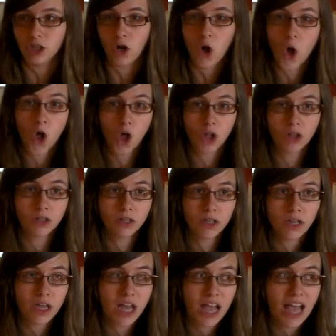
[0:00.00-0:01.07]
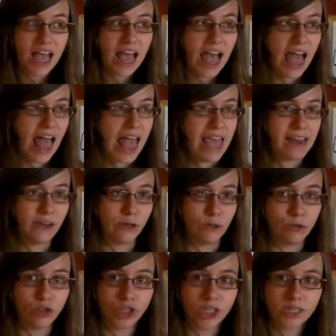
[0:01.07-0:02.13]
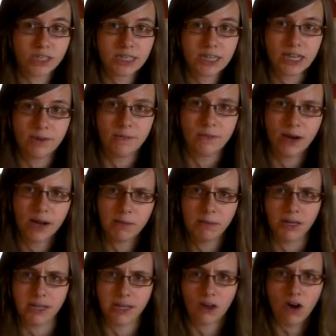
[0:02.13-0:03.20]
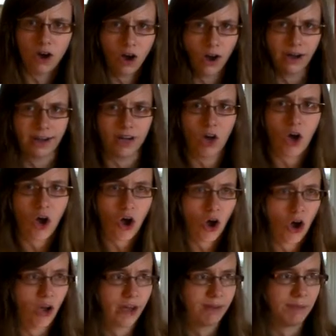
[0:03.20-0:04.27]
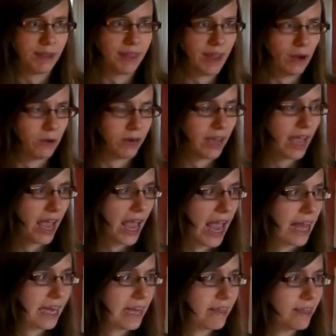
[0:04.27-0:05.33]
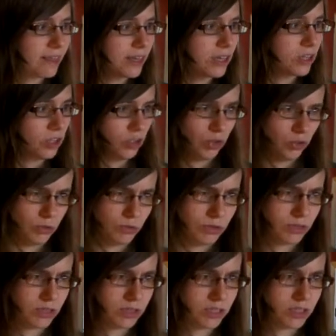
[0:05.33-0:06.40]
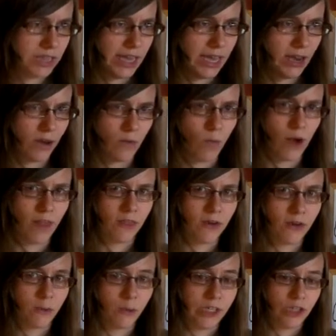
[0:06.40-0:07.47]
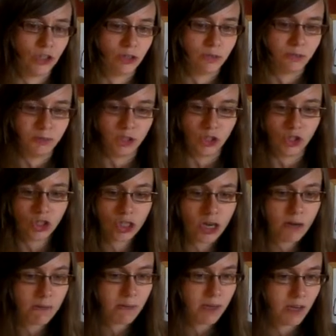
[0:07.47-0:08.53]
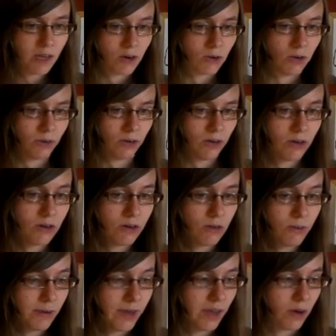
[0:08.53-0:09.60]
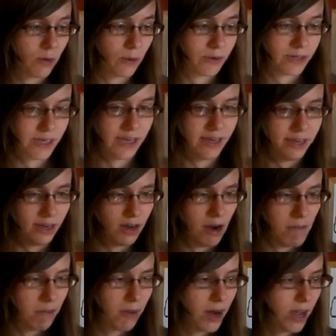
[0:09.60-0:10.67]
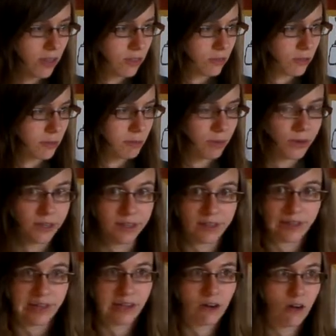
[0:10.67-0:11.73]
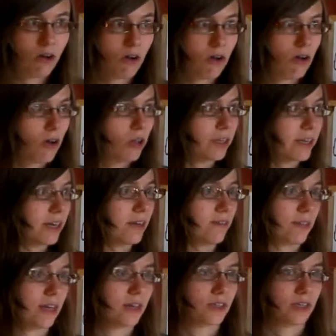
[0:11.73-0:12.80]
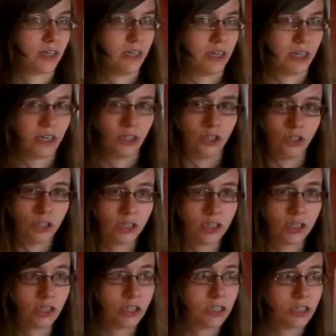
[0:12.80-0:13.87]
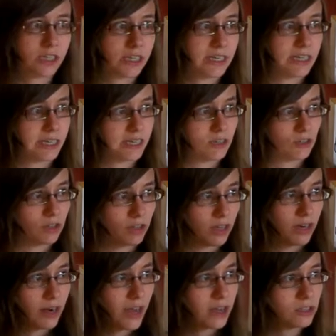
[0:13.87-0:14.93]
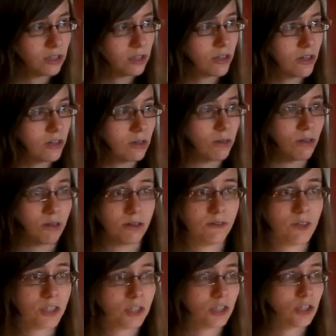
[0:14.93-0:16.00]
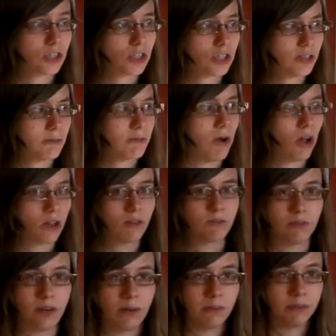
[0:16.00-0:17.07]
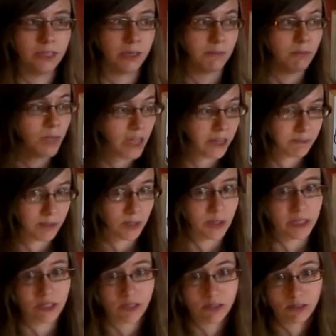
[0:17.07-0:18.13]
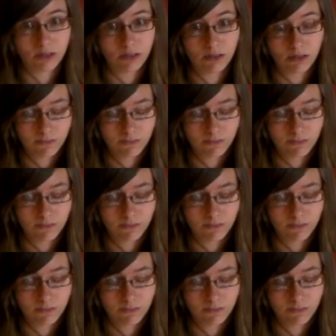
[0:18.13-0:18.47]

at all, and you just keep rambling on and on without anything to say whether we should be stopping or going or taking a breath or breathing at all, and if there's any conjunction leading into the next thought, or if this is just a ball of rambling bloodburness.